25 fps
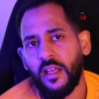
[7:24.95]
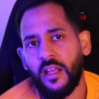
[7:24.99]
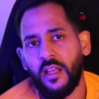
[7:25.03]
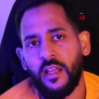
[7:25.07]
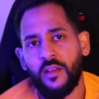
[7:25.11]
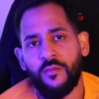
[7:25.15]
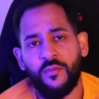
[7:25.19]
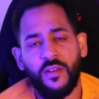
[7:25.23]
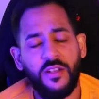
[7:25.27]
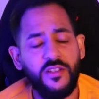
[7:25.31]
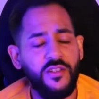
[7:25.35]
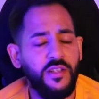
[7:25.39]

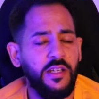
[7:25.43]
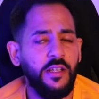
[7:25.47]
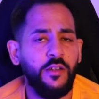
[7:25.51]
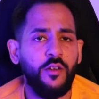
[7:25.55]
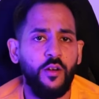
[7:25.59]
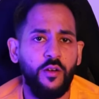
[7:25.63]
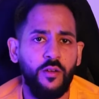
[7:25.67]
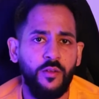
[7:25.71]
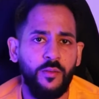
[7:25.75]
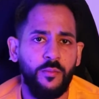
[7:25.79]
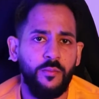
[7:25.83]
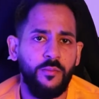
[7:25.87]
eventually
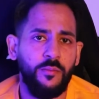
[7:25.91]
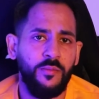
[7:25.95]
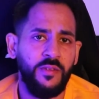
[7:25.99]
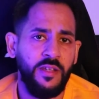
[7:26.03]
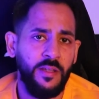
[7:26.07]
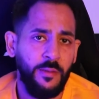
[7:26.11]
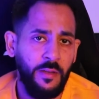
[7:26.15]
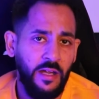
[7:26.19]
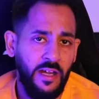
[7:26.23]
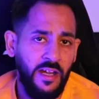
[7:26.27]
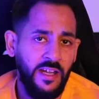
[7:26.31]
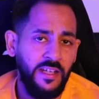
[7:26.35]
got
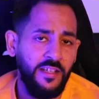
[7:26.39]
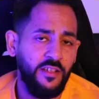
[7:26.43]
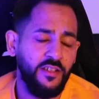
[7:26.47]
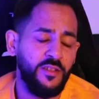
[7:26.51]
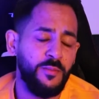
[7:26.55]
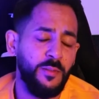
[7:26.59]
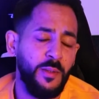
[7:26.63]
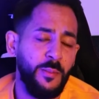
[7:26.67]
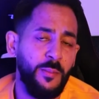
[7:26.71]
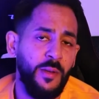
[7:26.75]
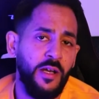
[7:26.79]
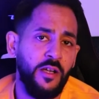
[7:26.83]
the
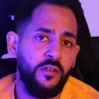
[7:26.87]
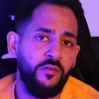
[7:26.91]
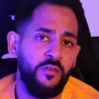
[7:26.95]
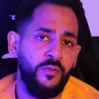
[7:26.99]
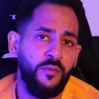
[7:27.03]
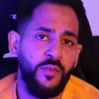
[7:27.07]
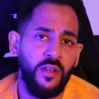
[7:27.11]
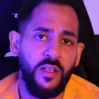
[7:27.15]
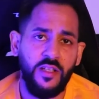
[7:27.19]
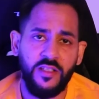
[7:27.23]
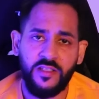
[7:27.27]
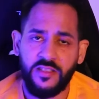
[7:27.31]
ileostomy bag
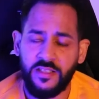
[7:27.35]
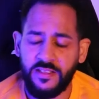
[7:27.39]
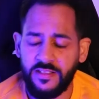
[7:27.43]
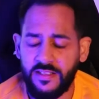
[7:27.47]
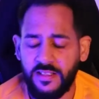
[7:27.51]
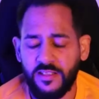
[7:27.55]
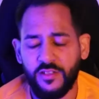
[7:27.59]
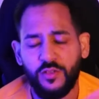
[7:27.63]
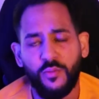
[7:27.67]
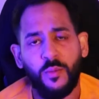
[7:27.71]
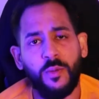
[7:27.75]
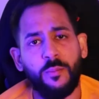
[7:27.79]
reversed, and
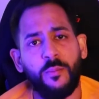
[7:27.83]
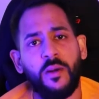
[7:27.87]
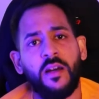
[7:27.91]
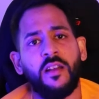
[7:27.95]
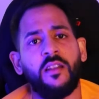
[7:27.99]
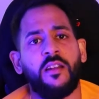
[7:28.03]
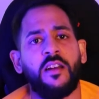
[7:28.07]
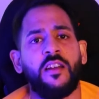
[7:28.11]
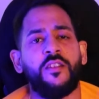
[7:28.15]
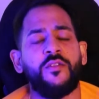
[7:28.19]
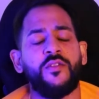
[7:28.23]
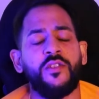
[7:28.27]
that's when my
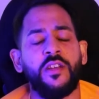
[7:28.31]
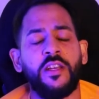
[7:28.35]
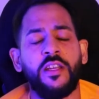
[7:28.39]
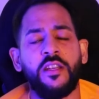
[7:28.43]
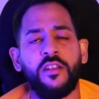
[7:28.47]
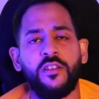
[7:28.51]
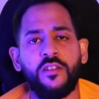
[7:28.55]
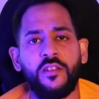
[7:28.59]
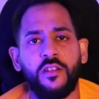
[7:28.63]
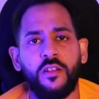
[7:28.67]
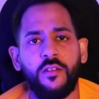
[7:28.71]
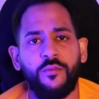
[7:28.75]
life
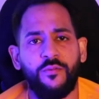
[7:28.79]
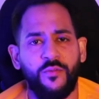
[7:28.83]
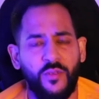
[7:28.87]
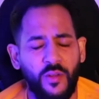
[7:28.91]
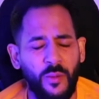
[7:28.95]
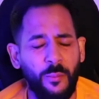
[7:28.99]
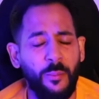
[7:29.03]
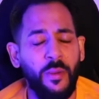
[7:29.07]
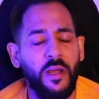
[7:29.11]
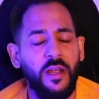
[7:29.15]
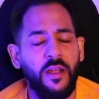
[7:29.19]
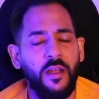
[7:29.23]
changed for
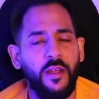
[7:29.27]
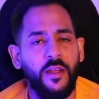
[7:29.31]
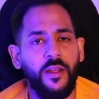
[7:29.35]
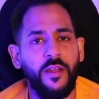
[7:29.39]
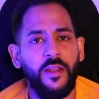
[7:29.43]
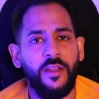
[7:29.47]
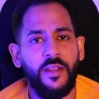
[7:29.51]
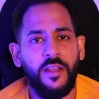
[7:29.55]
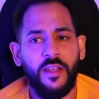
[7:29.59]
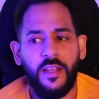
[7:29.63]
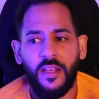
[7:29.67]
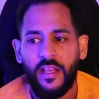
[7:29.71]
the better
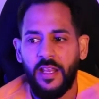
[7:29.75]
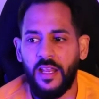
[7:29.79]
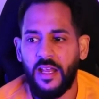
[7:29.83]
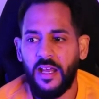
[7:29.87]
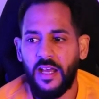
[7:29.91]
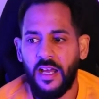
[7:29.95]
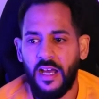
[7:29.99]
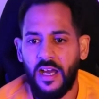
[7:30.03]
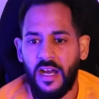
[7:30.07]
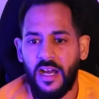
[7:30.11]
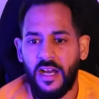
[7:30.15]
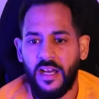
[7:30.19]

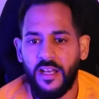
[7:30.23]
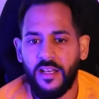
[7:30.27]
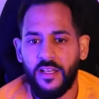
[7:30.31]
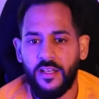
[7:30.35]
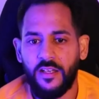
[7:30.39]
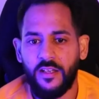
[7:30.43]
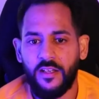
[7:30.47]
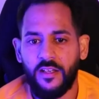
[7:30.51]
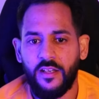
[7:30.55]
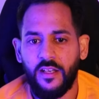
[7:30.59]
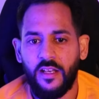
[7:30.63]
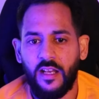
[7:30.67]

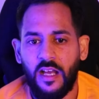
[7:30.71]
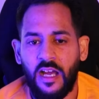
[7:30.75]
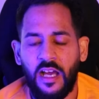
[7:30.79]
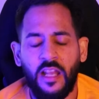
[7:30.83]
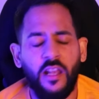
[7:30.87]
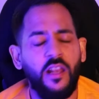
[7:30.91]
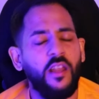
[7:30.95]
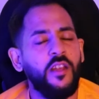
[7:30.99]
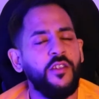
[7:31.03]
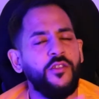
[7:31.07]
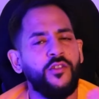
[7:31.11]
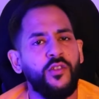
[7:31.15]
and I
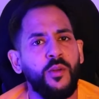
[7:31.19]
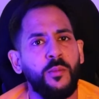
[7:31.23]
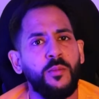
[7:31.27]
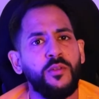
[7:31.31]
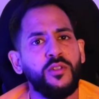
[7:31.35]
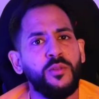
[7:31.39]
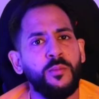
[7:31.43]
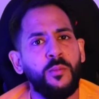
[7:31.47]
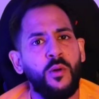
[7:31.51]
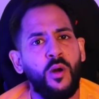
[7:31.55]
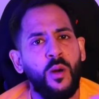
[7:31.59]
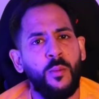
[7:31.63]
learned so
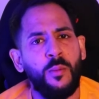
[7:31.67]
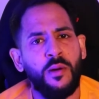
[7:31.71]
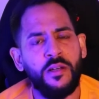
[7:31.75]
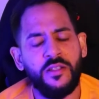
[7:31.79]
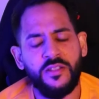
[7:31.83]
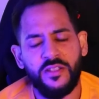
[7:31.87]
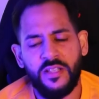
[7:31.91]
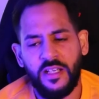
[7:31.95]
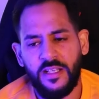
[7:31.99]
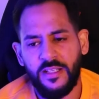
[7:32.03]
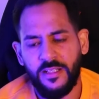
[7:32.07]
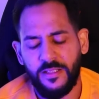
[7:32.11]
much more
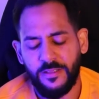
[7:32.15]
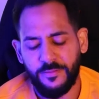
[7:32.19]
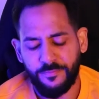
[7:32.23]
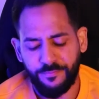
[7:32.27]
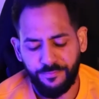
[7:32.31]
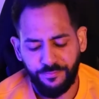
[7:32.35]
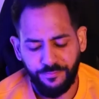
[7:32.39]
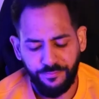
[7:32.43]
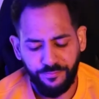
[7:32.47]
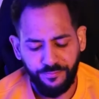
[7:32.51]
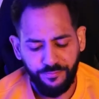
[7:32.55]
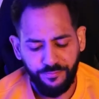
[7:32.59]
about diet.